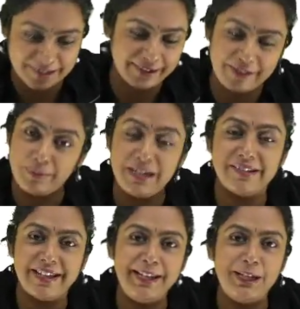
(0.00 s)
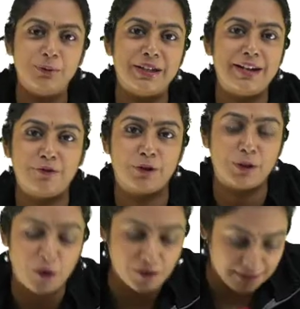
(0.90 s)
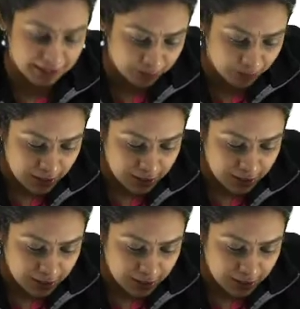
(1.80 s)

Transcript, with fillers: I've been telling you that for a long time.